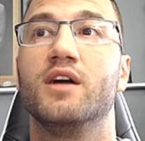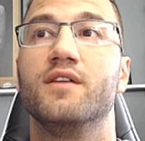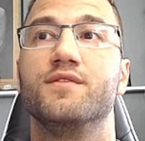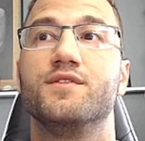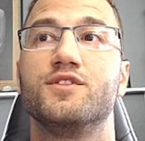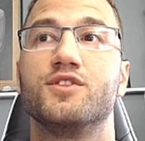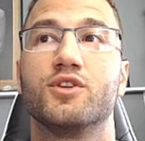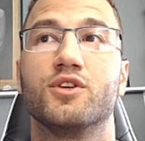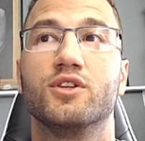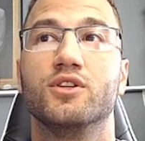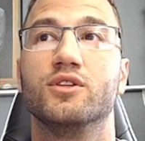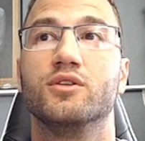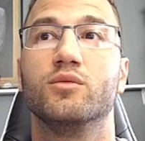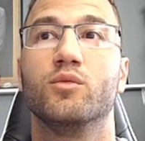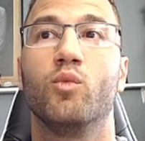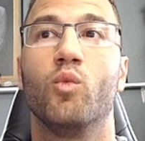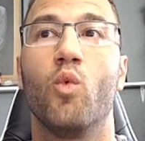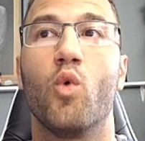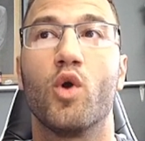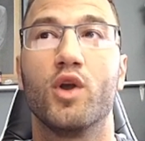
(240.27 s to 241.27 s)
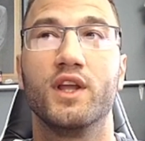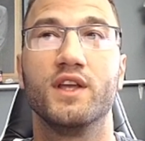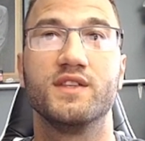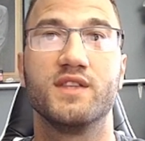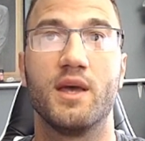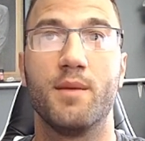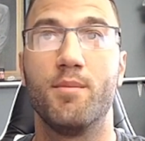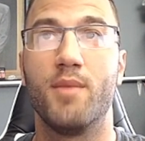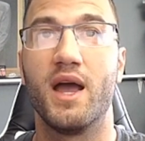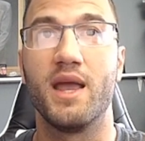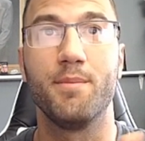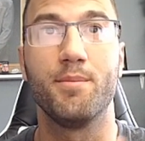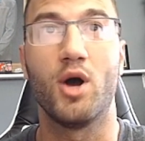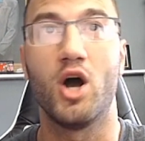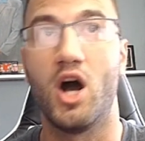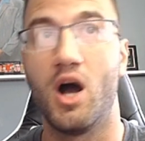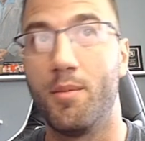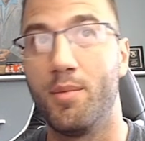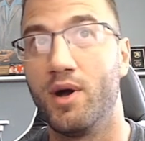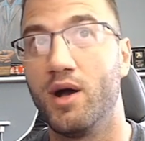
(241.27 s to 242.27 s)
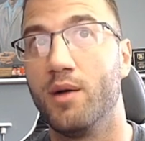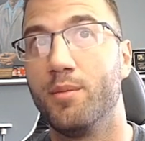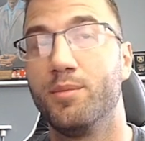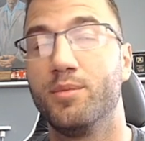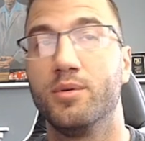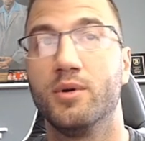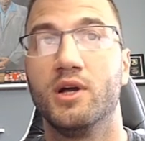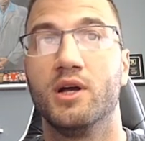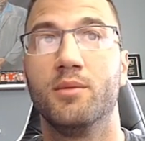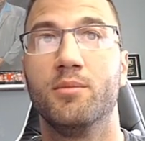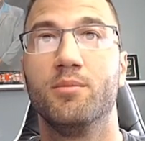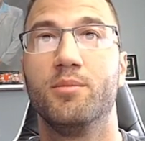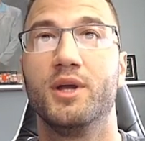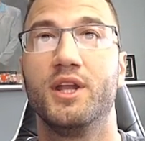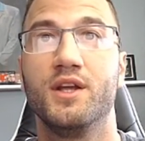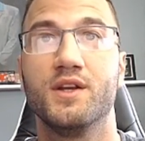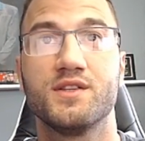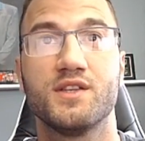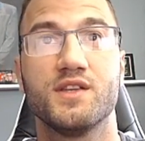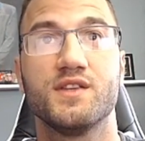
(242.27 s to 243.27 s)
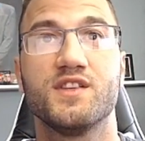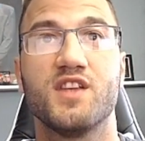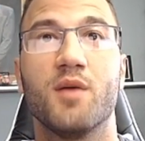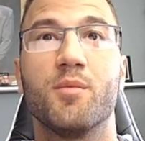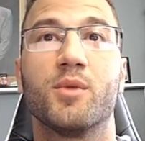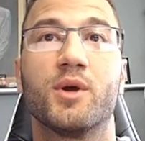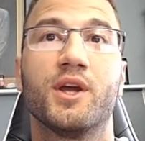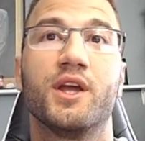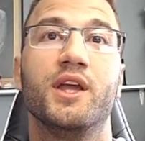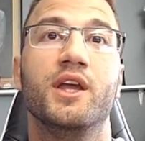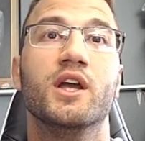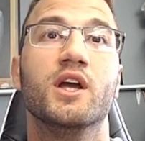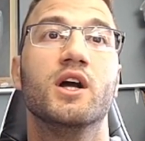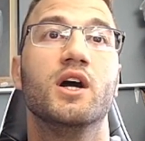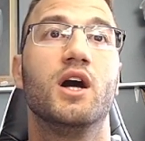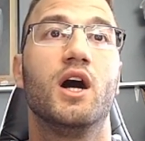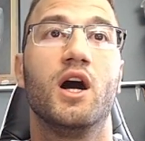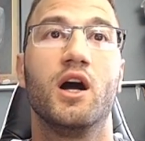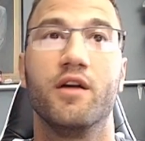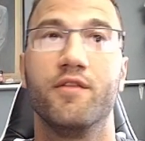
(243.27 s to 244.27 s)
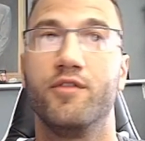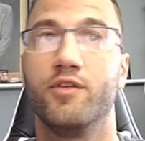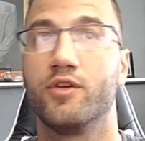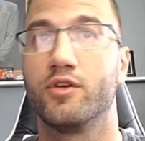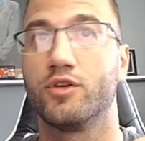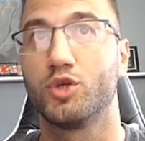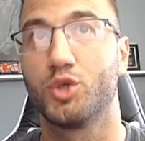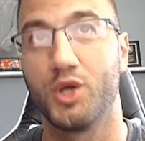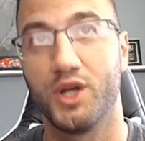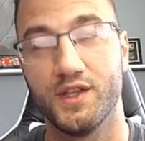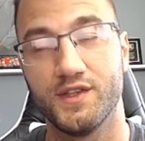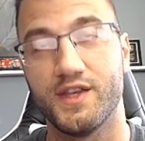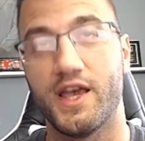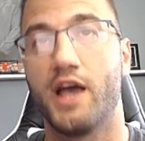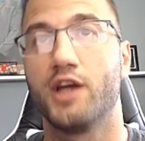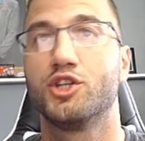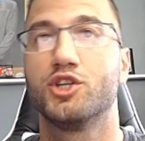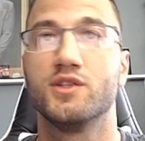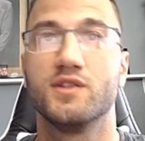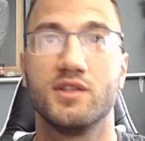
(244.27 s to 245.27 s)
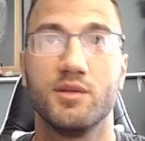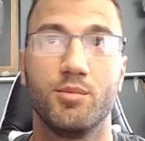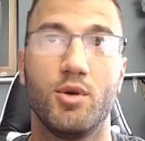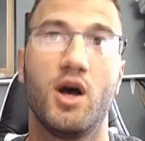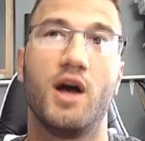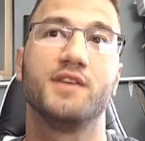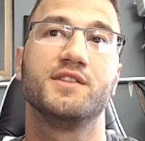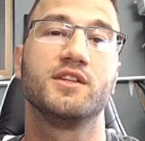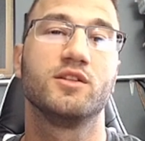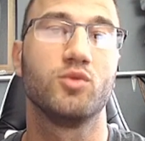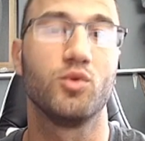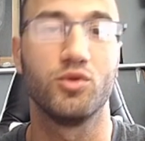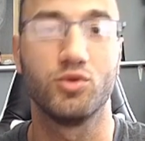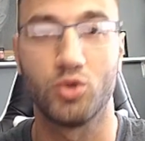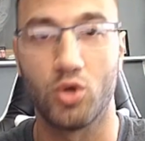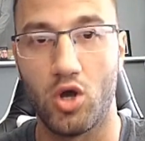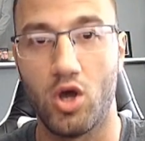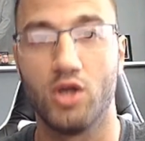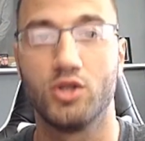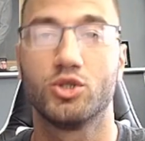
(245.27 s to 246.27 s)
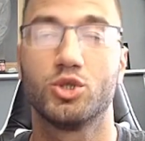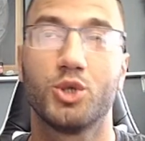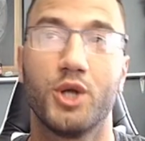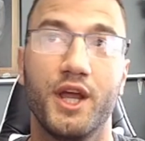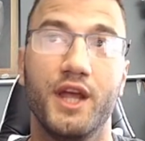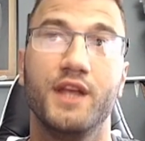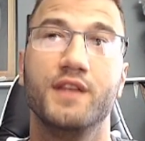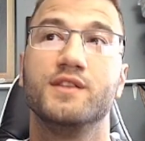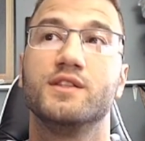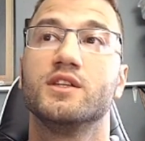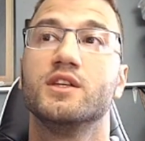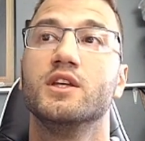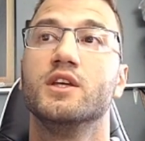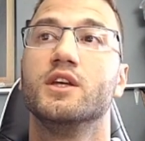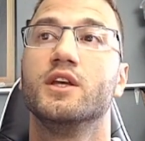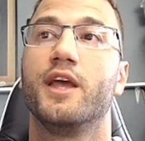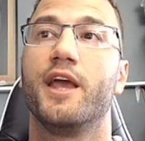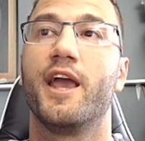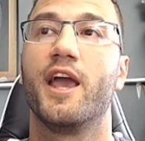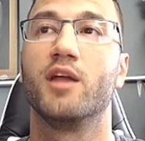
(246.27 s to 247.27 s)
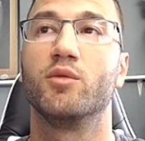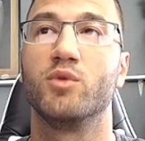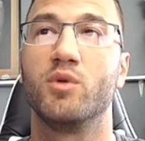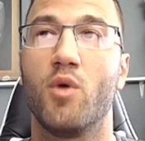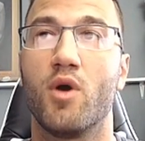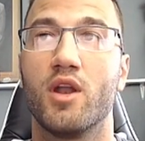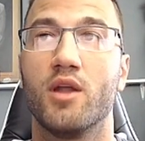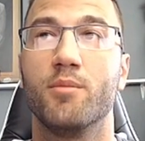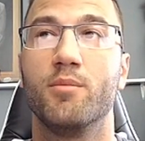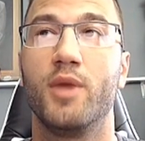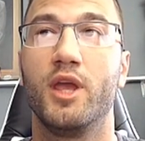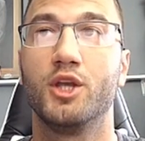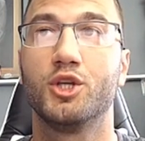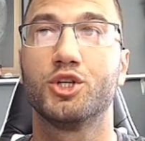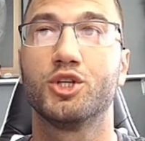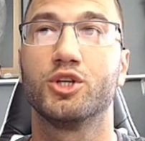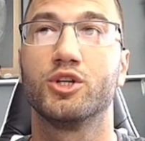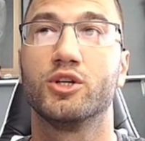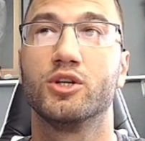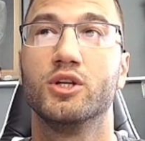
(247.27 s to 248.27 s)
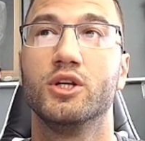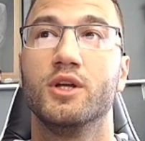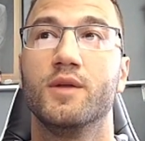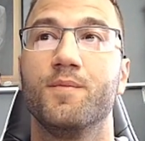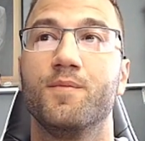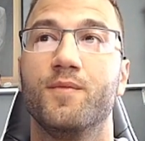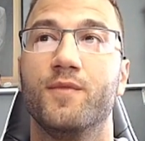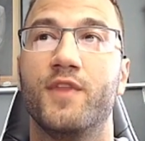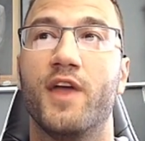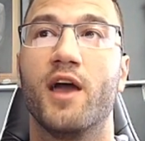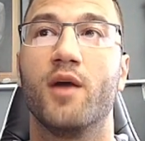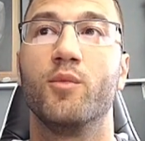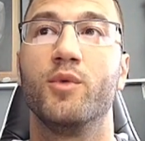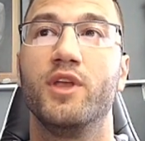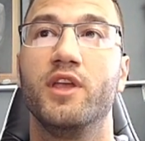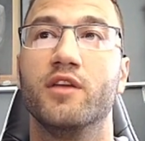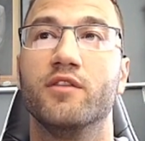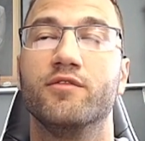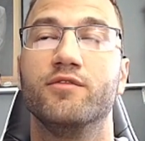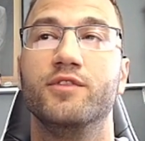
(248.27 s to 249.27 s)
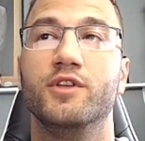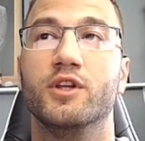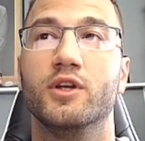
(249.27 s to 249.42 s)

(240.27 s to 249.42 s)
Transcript: of certain warnings that might pop up, but here's a summary of your transactions, deposits, withdrawals, trades, and we want to make sure that we have,